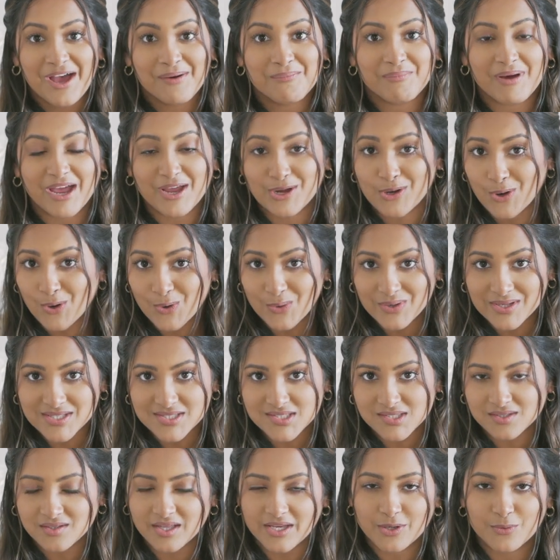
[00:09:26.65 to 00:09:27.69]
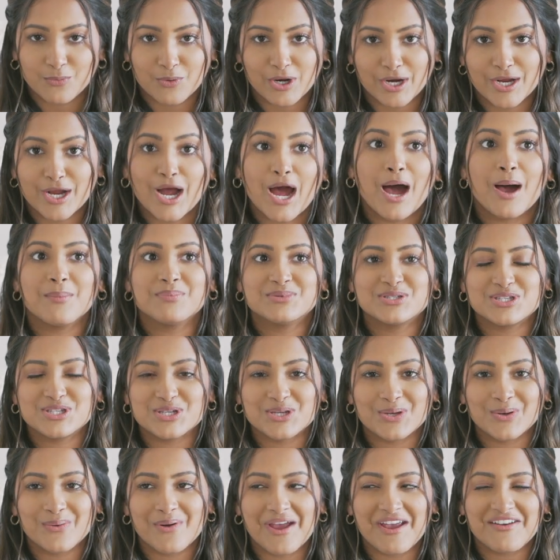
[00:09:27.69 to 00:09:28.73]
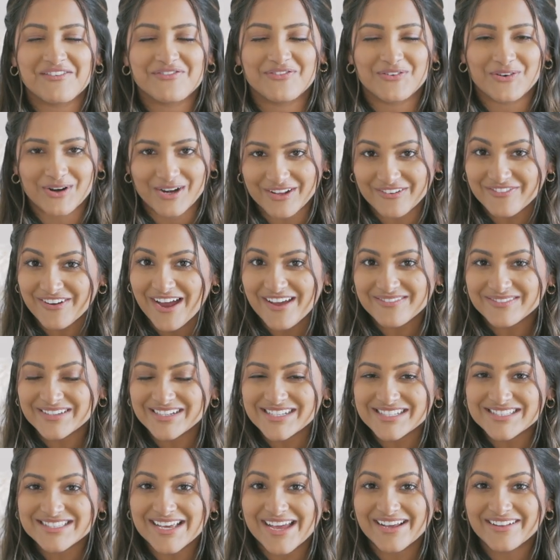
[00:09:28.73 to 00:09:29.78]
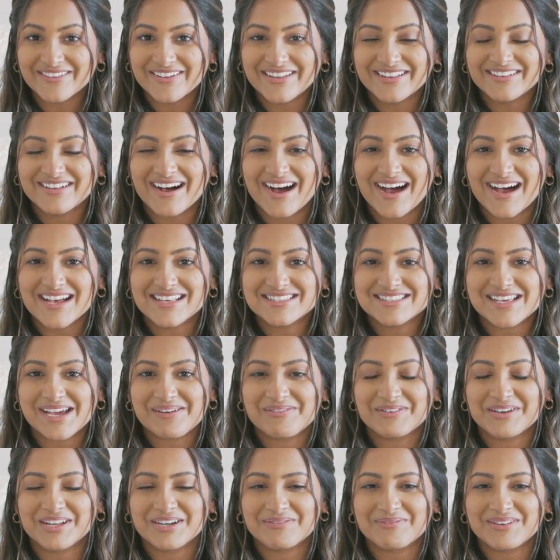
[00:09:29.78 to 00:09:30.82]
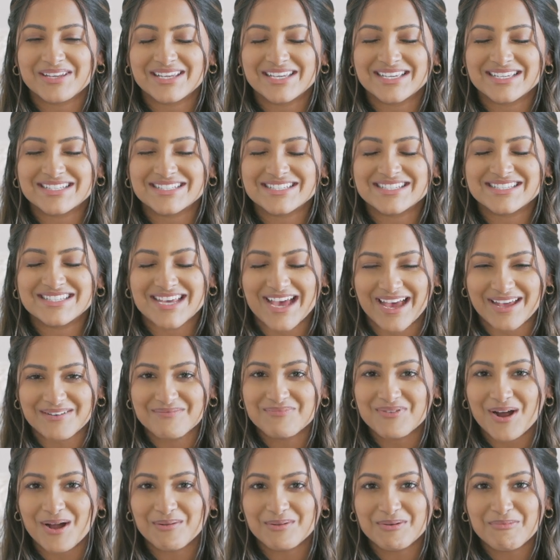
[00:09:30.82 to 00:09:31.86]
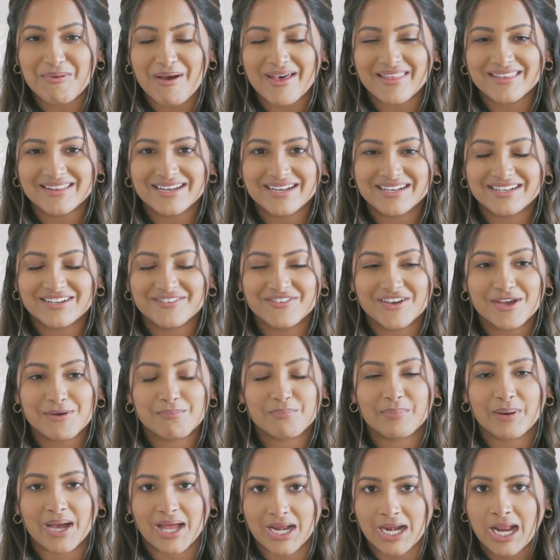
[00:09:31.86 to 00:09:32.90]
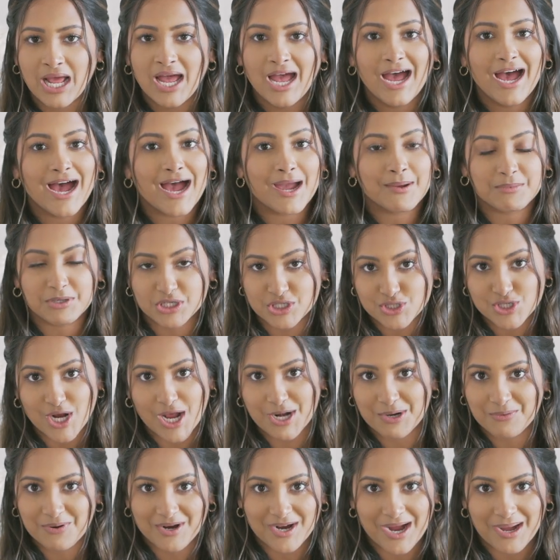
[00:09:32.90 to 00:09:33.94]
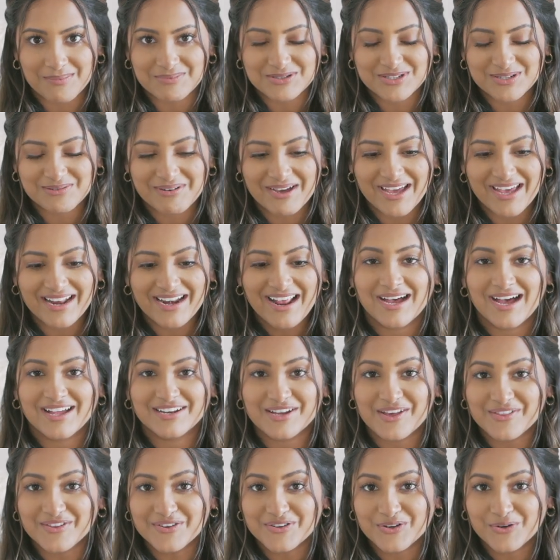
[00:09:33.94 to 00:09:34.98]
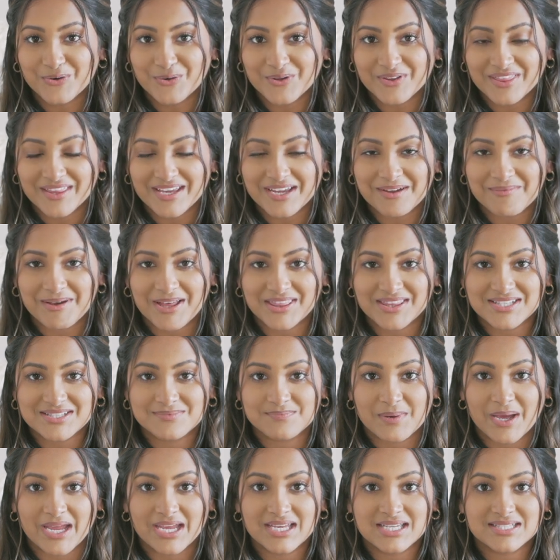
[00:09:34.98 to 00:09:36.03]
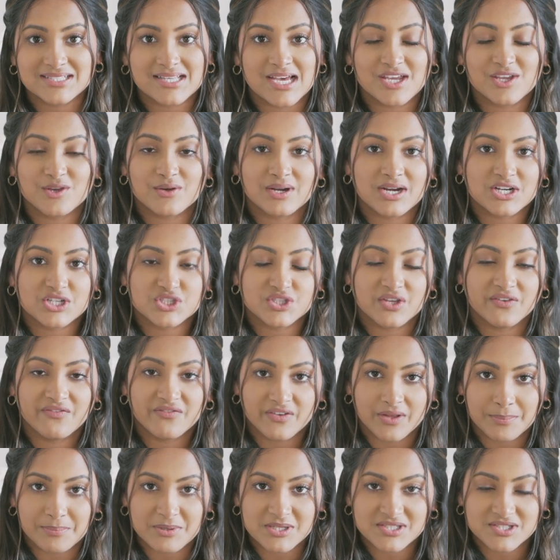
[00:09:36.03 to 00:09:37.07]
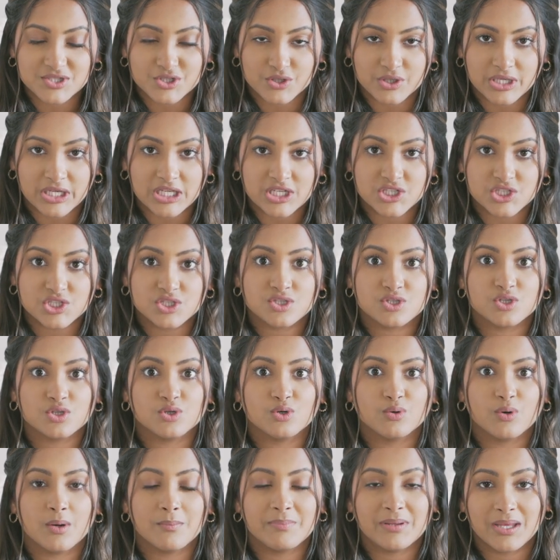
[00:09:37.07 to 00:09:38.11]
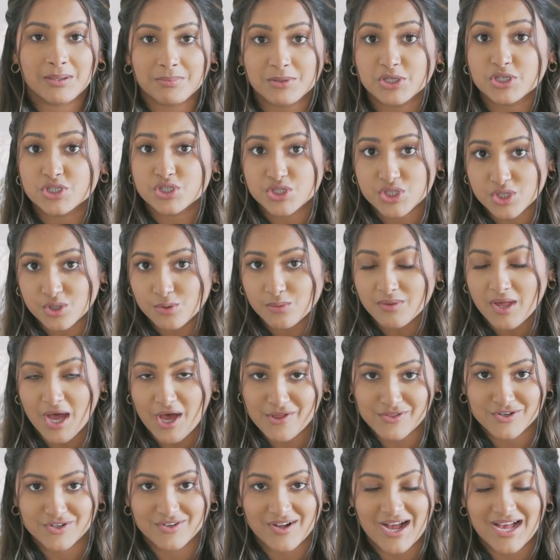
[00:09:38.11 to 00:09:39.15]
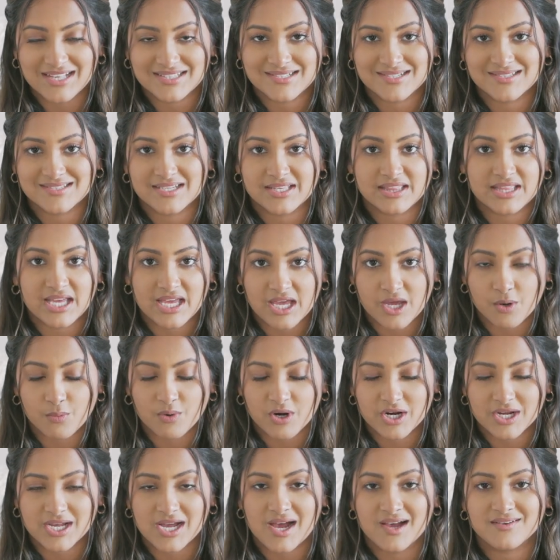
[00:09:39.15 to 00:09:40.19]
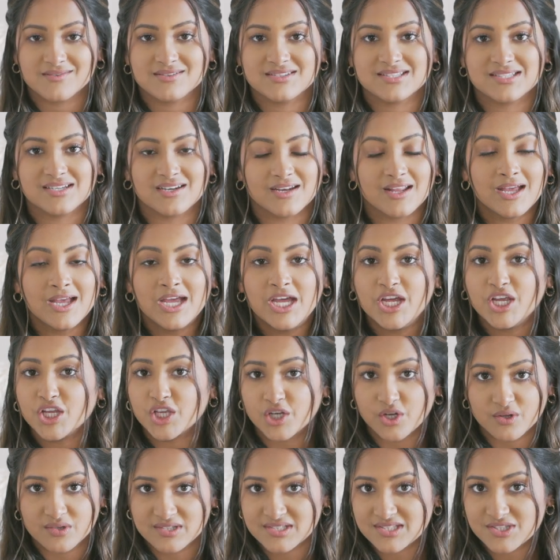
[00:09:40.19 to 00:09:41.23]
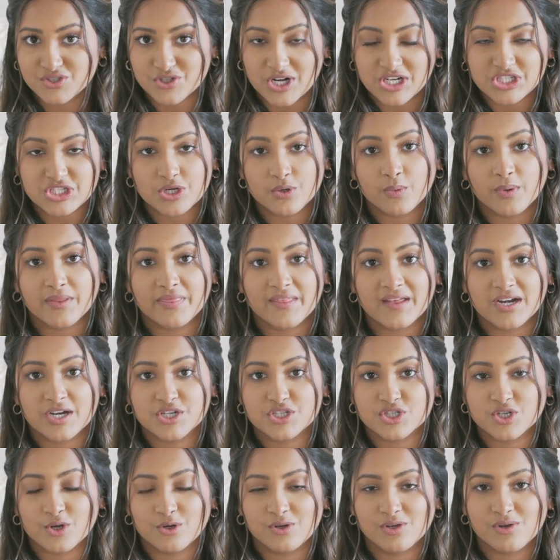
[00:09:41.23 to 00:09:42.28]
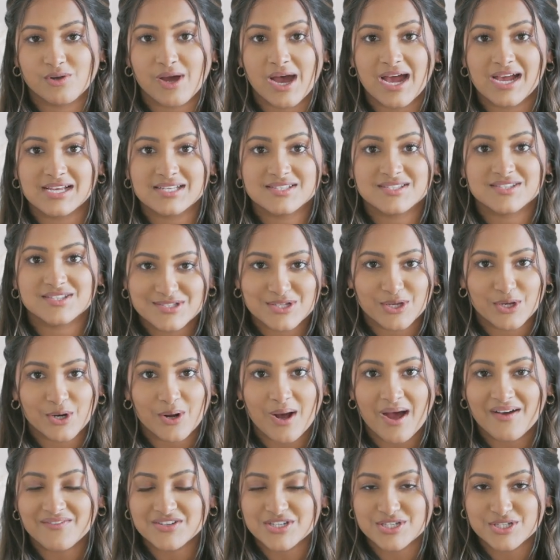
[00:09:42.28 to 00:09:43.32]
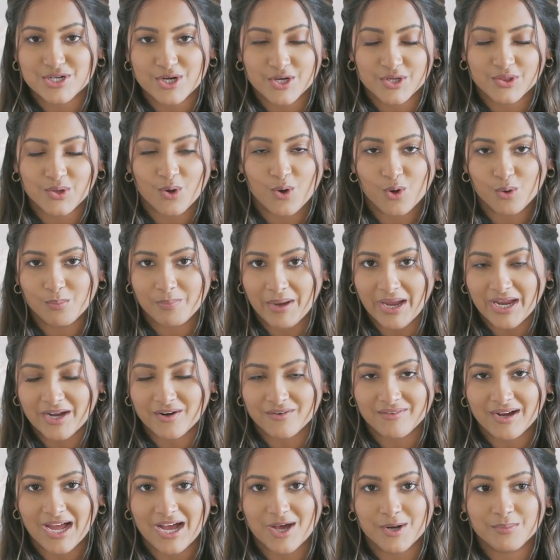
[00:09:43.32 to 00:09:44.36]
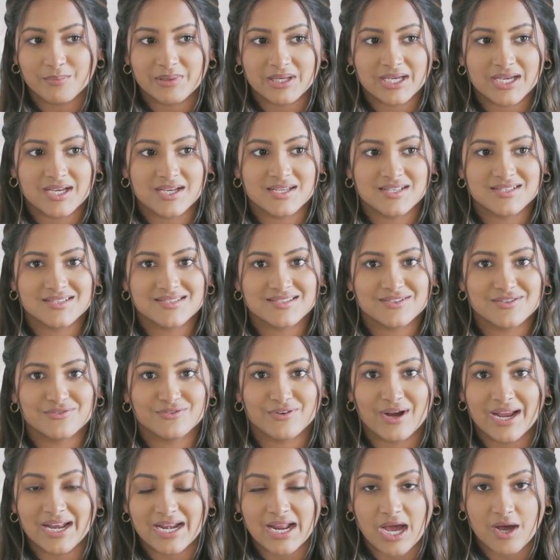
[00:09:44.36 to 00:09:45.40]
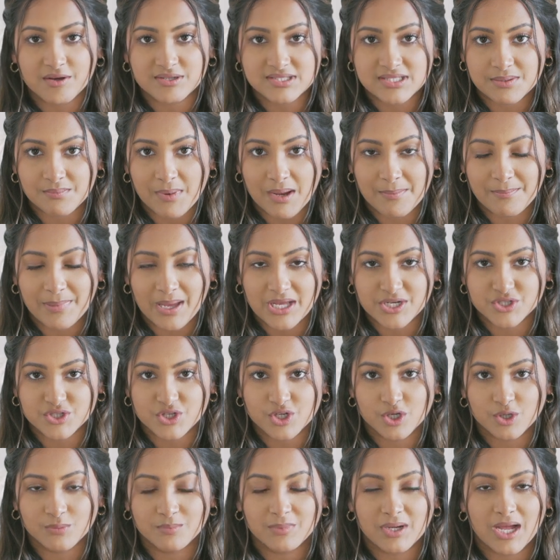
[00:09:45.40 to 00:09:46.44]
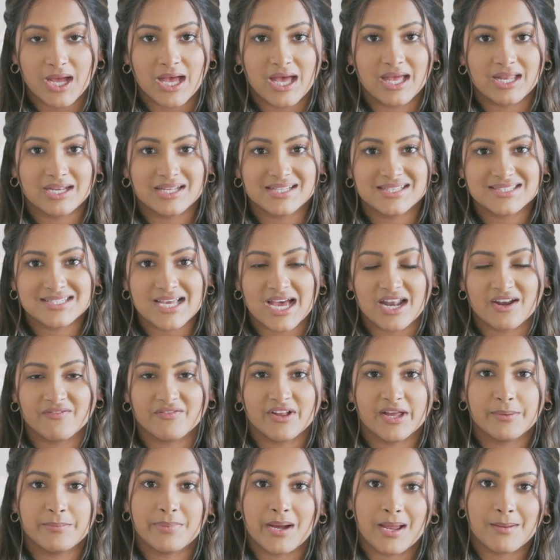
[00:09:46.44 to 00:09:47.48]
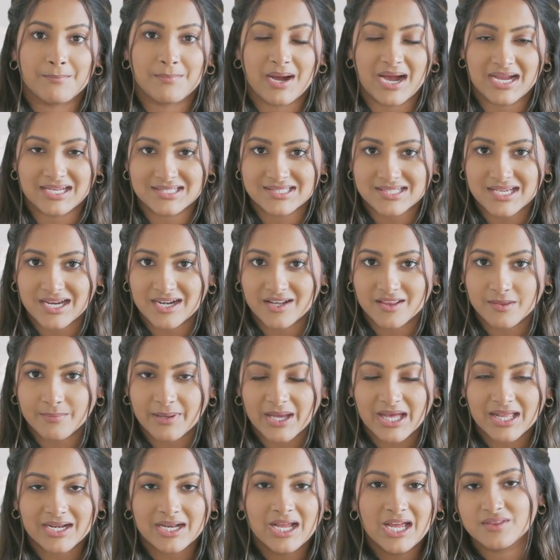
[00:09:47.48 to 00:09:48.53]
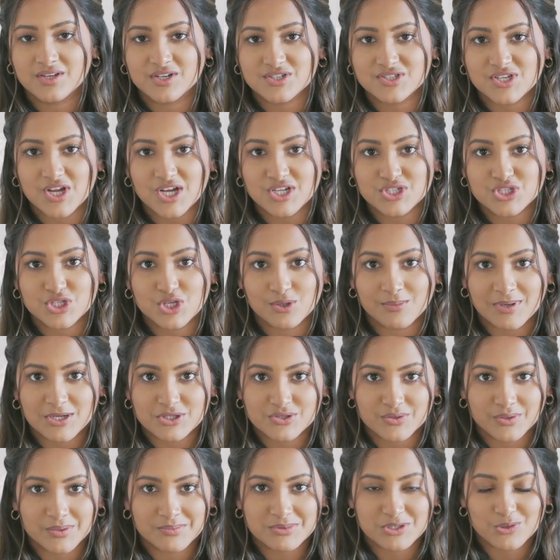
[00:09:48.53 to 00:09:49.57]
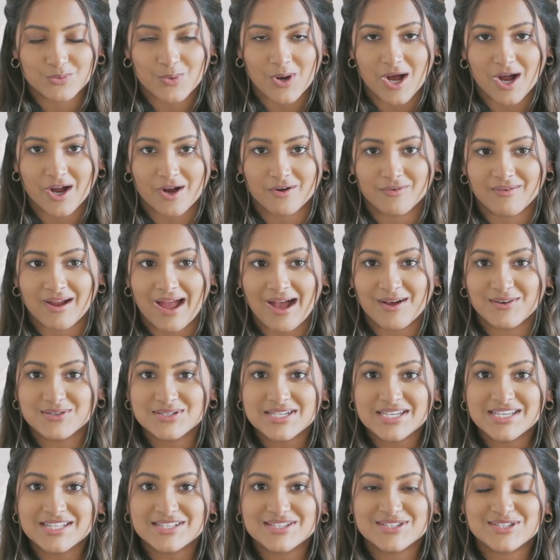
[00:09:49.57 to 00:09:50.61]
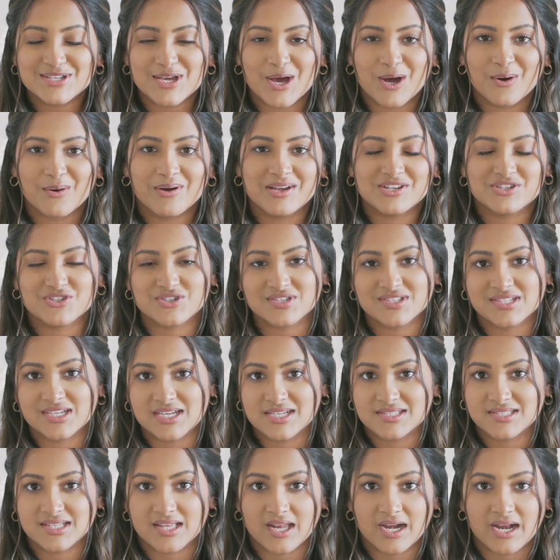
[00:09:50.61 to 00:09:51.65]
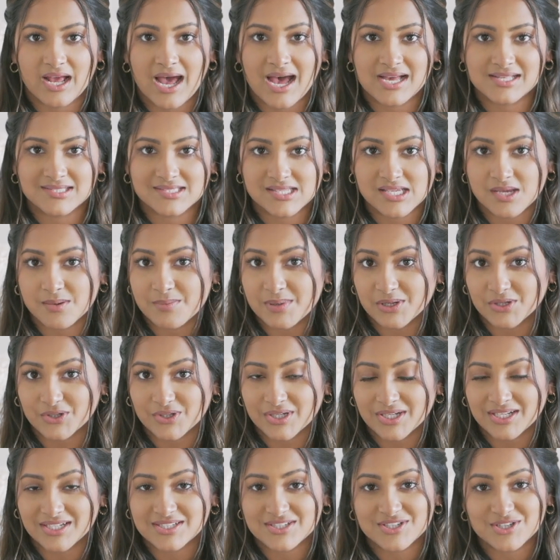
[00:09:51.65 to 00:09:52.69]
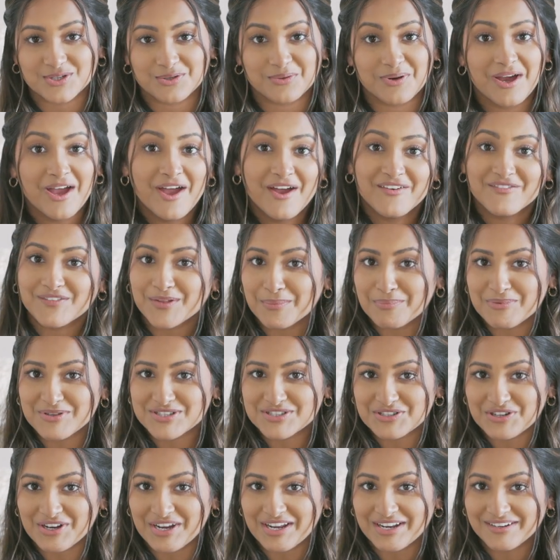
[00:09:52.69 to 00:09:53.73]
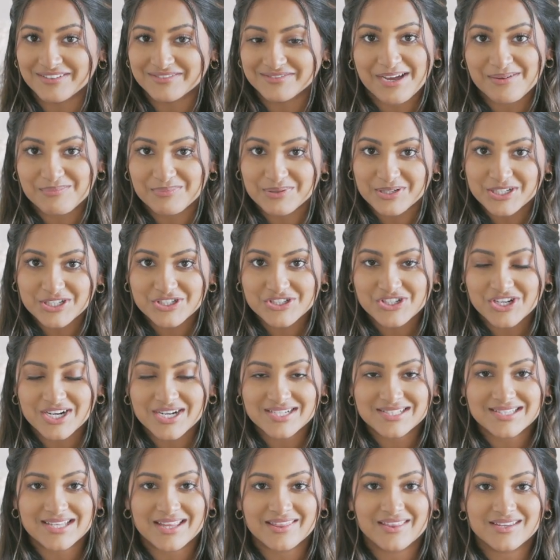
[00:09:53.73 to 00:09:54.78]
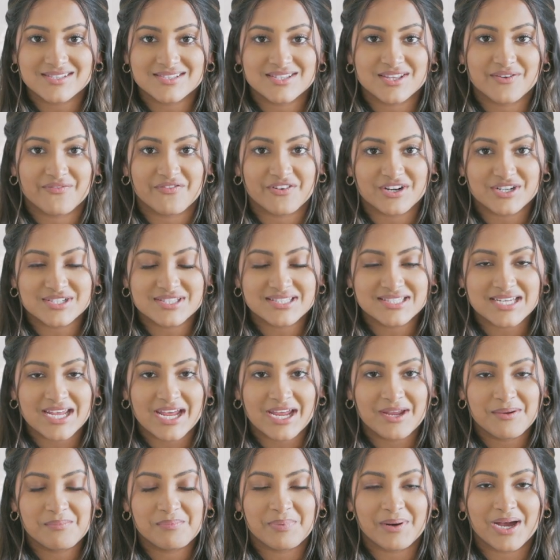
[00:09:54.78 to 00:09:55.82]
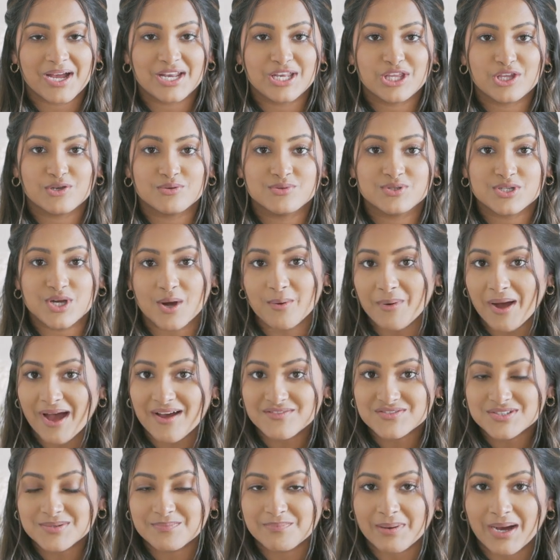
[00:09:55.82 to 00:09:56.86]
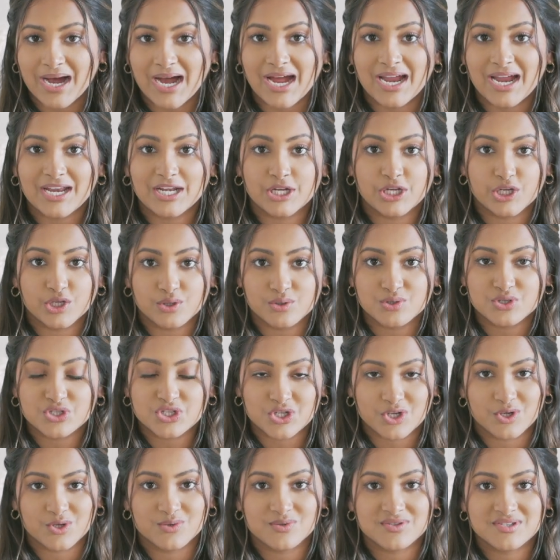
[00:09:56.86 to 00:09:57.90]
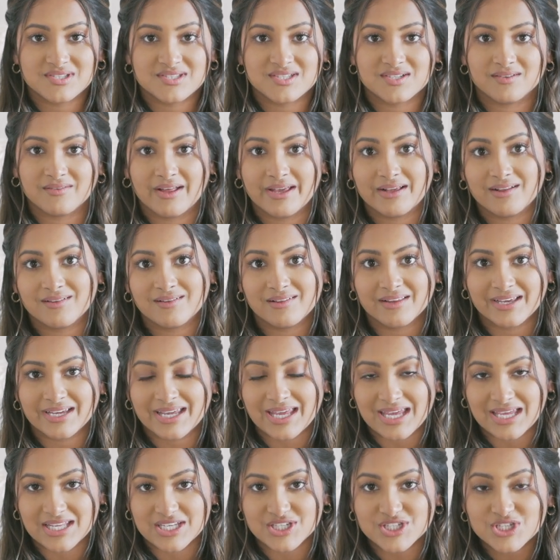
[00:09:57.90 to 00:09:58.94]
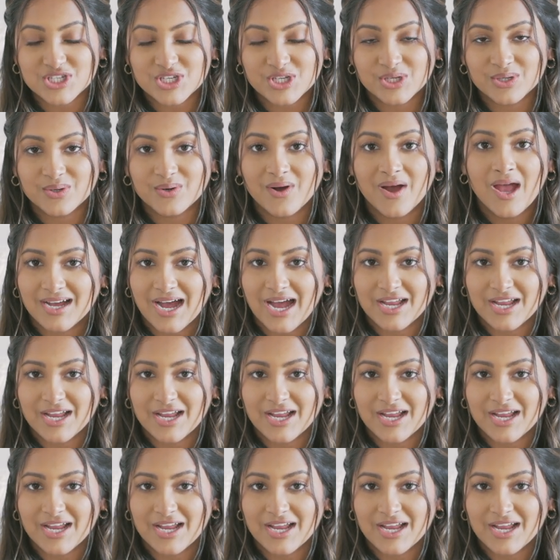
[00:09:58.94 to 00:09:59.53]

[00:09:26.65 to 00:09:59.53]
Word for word: My goal is to like work up to a 45 minute cycling class. I'm gonna be dead probably by the end of it, but I'm gonna try to work up to it. Another cool thing about this bike is that you can actually flip the screen to be able to do the other classes like the HIIT workouts and you know the stretching one that I showed you guys. So you don't have to turn the whole bike around because right now it's in my bedroom and it's kind of like by my side of the bed. There's not too much room to walk around it, so it's just nice that it has the ability to flip the screen. I'm pretty sure I said this the first day, but you don't have to buy new shoes to like click into.